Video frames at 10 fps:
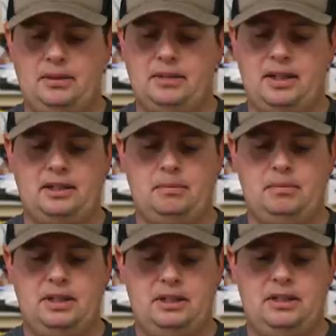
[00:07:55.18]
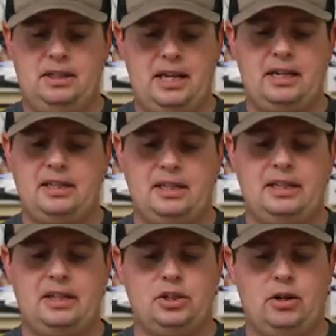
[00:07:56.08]
so it's got some sticky,
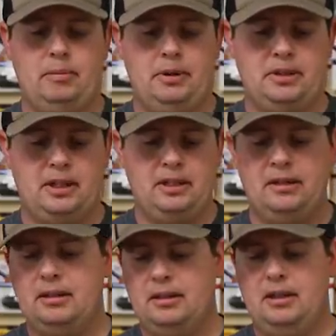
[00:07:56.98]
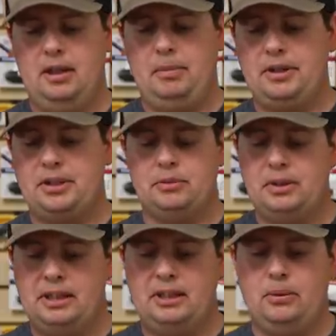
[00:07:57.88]
sticky sharp hooks on there. A bunch of
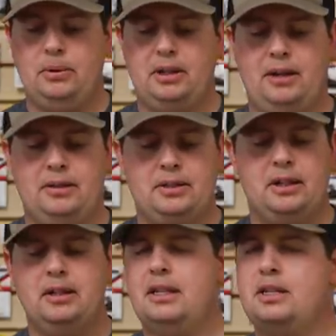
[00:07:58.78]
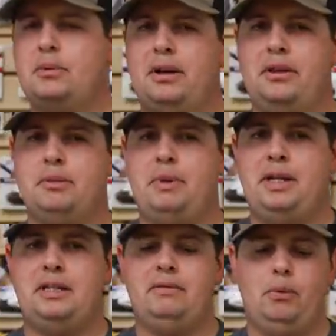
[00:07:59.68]
really cool colors. This is one of those
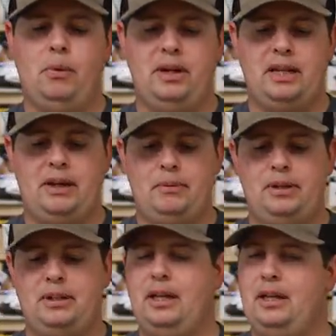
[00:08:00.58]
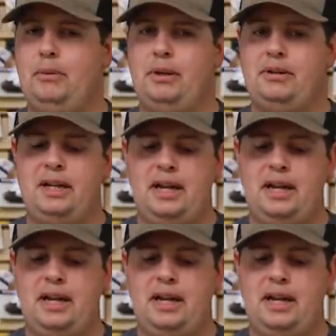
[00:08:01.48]
baits, if you want to get one, get it while you